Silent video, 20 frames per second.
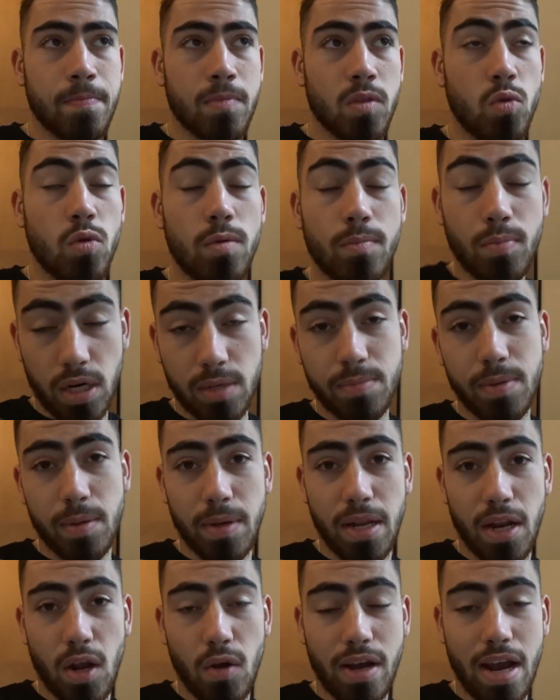to impress
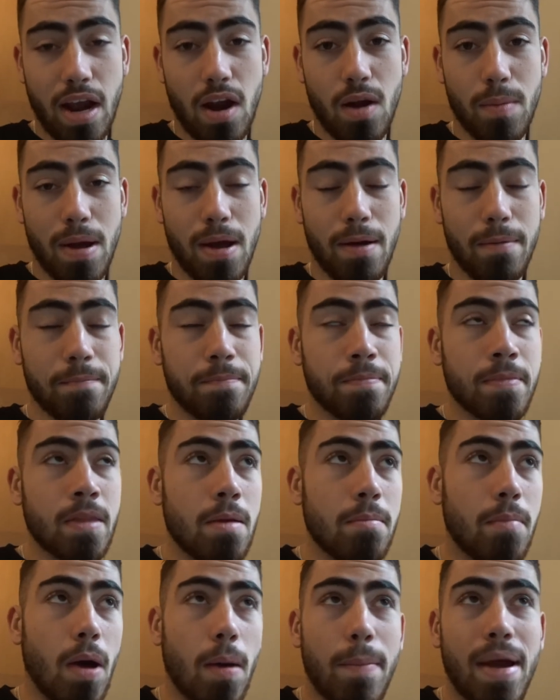people they don't care about.
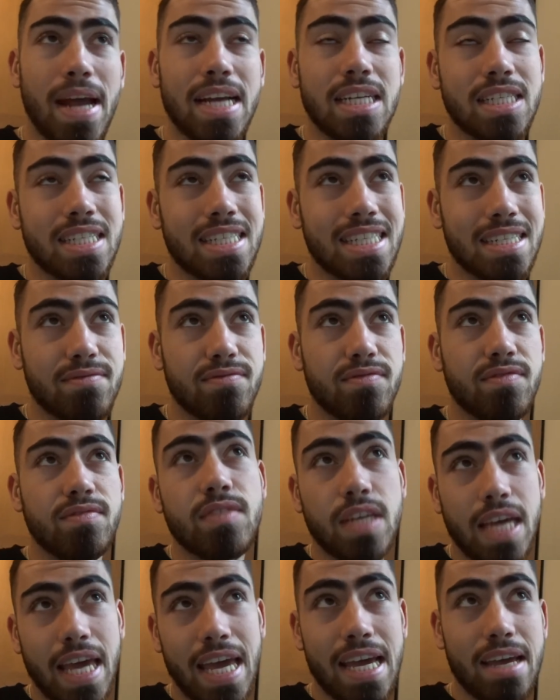But patience is
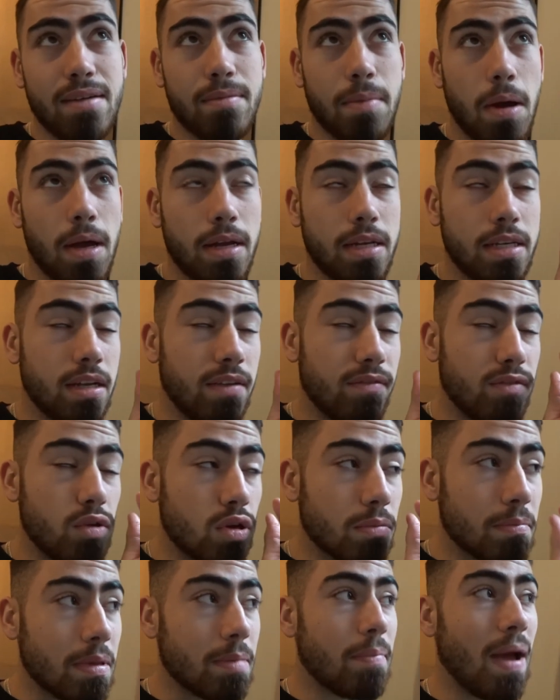key. If you
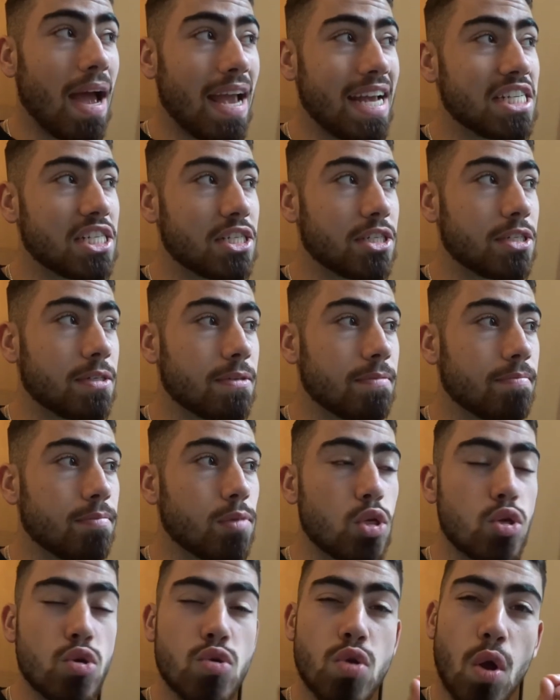can be patient,
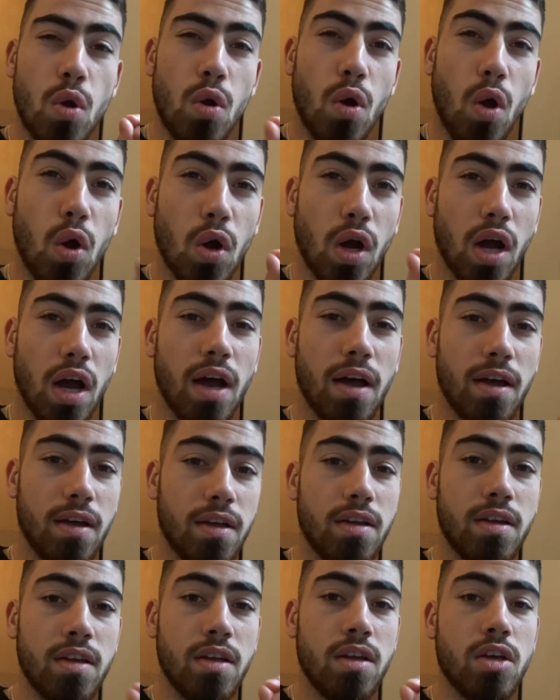you no longer,
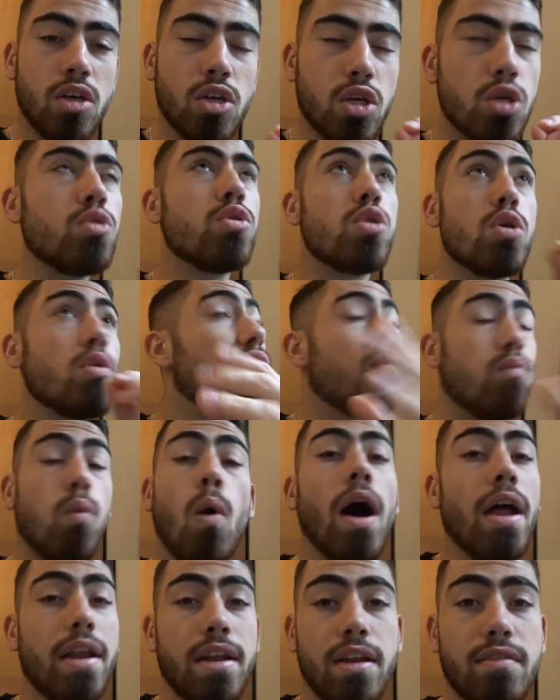you, you've
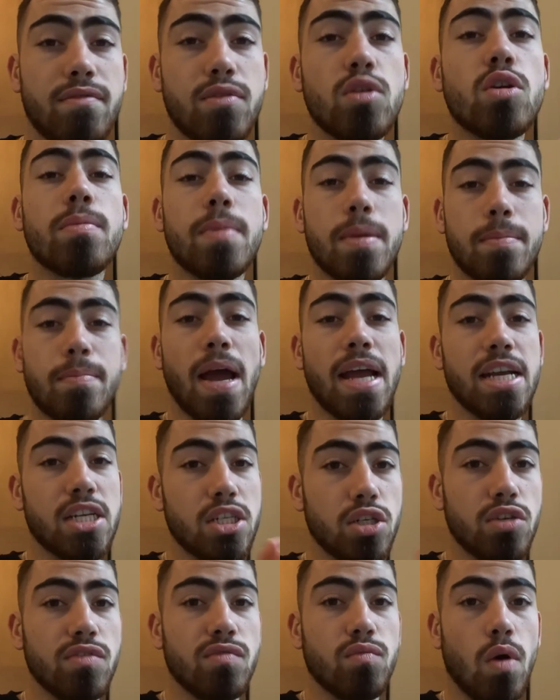won. If you can be
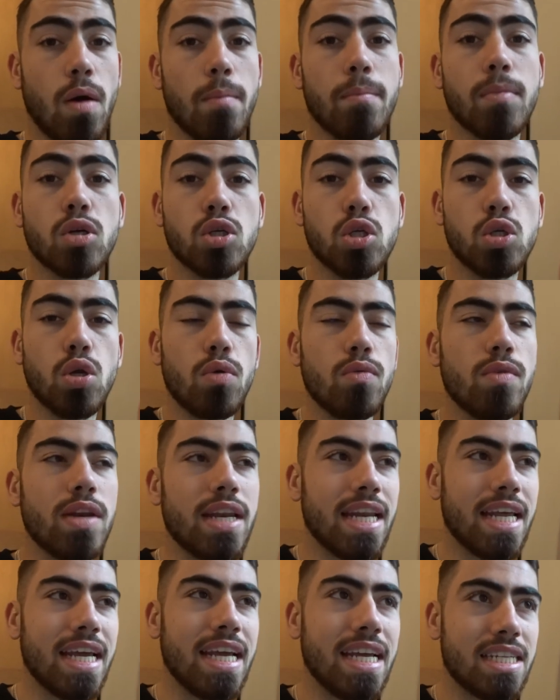patient, you've won because you
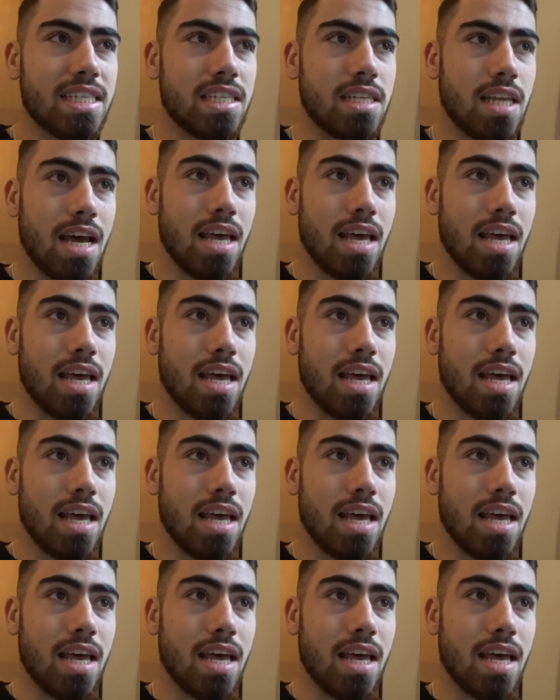don't need